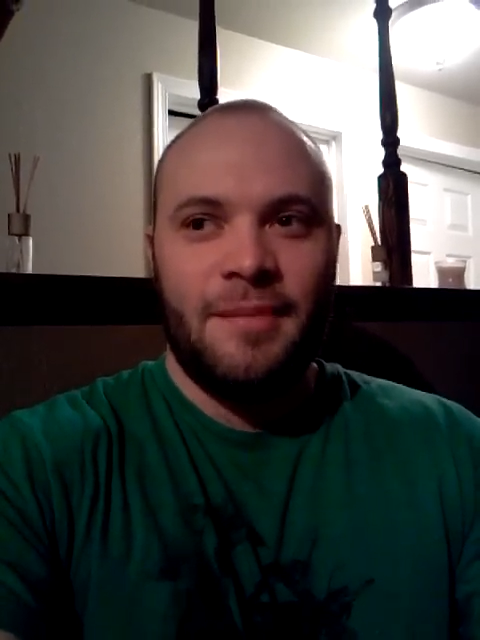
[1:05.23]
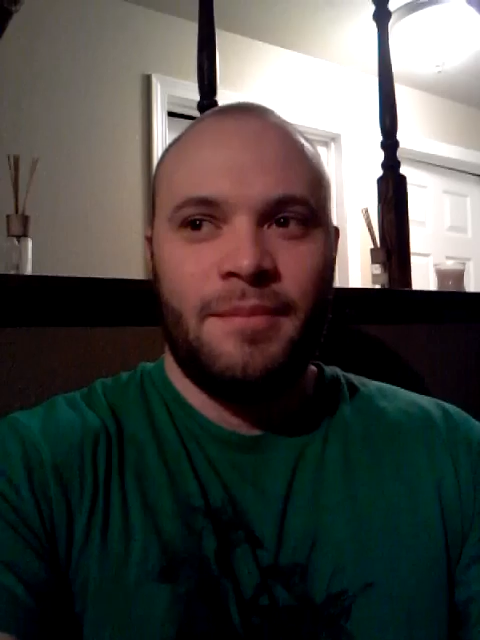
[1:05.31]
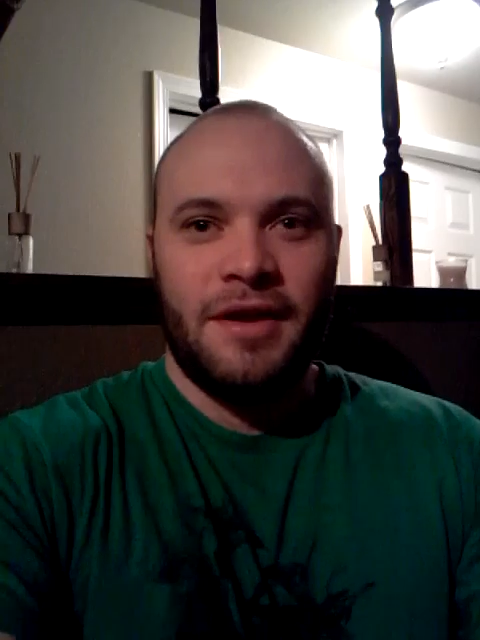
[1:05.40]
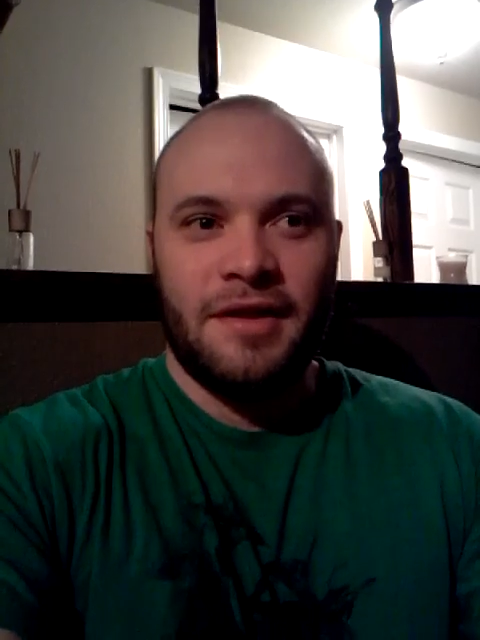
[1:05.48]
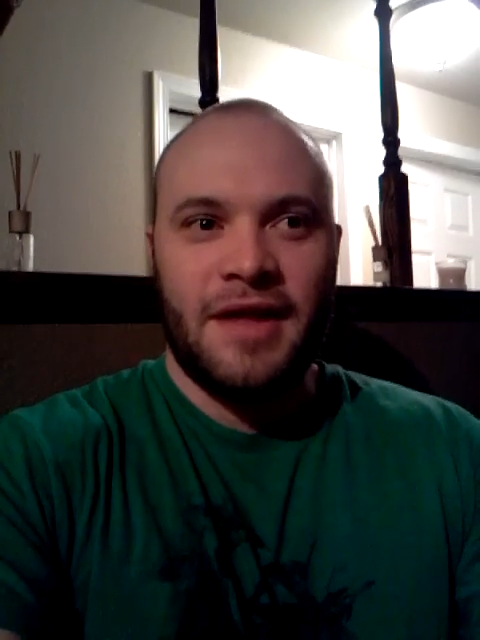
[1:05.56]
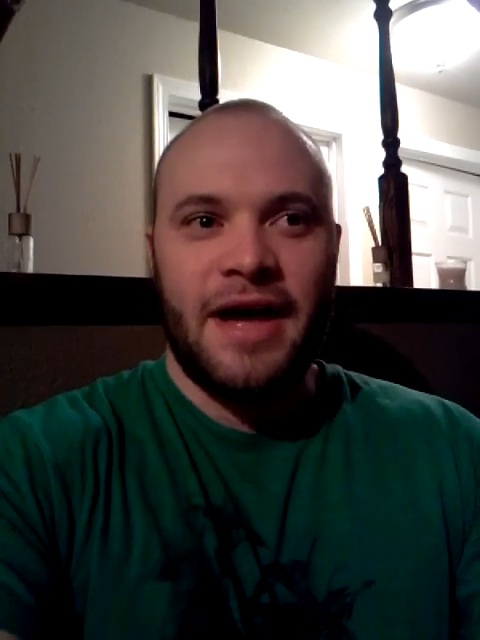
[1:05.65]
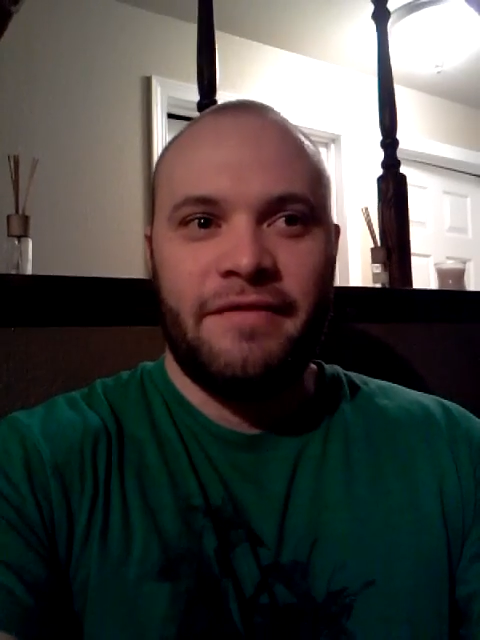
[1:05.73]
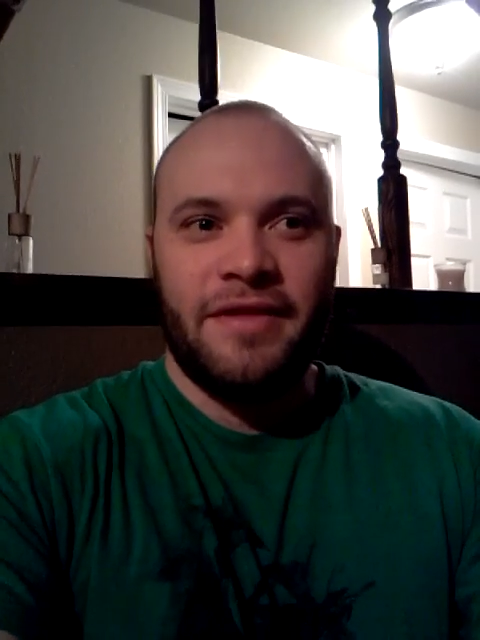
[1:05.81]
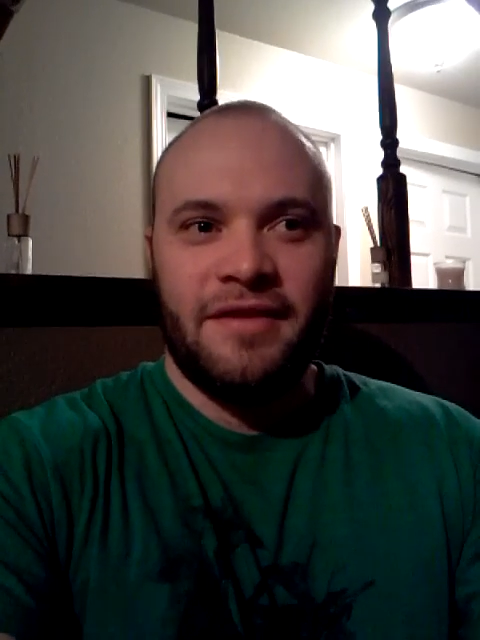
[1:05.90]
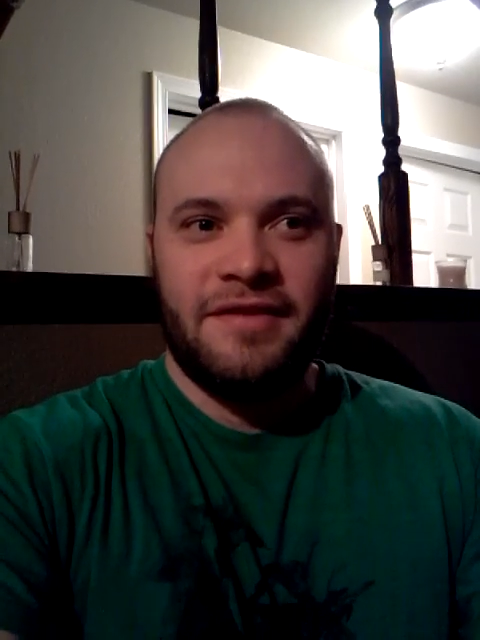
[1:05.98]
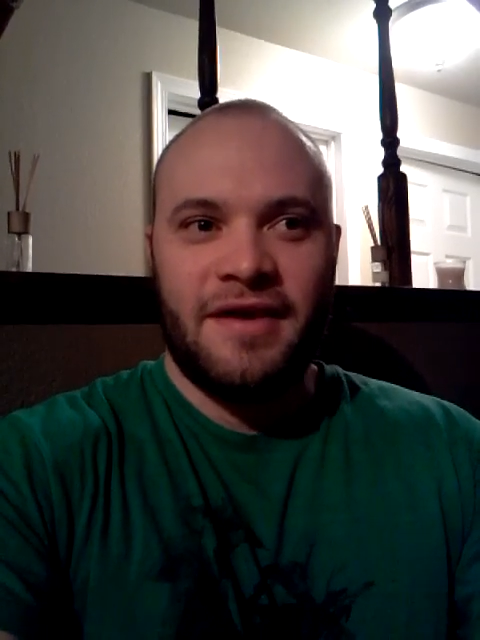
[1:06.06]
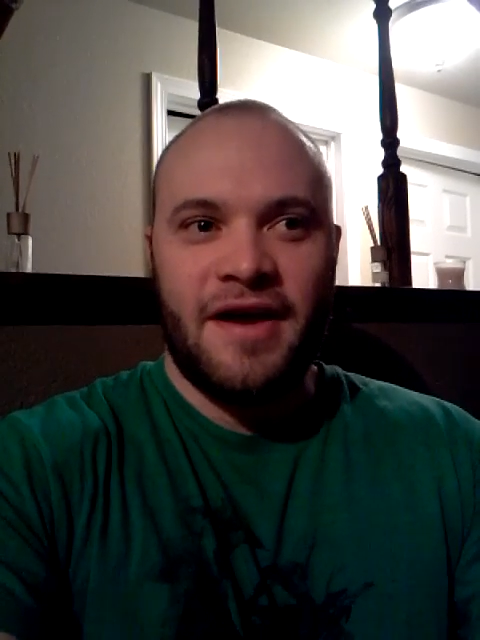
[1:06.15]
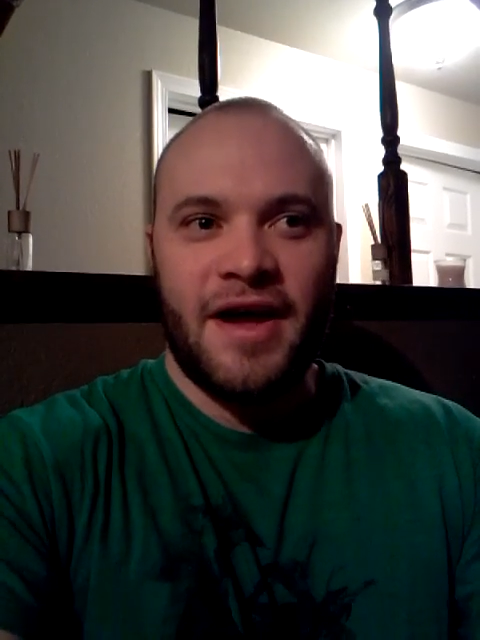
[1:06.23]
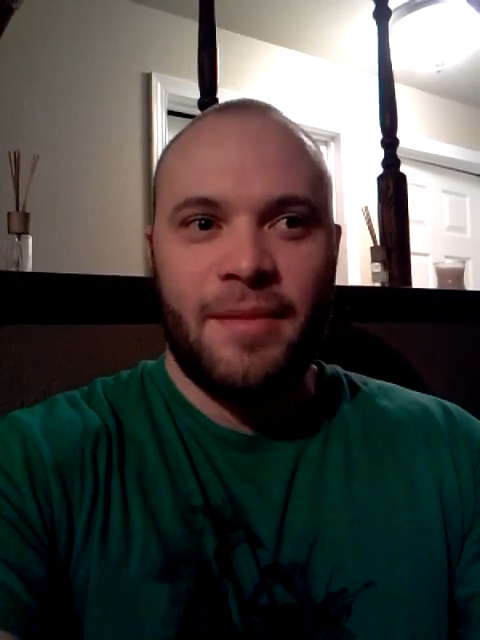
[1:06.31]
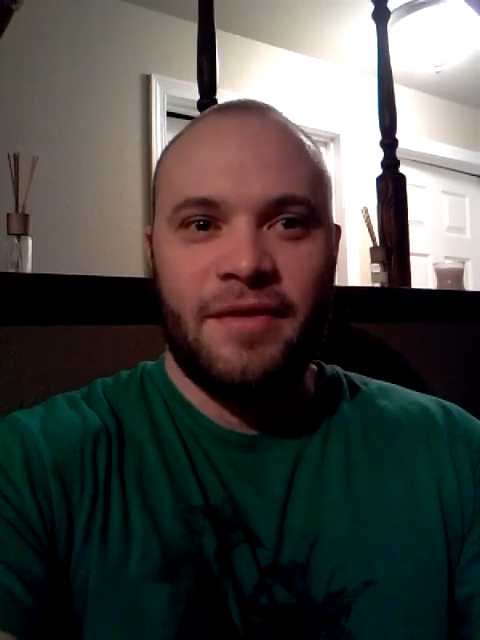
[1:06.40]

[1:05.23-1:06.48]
be alive at this time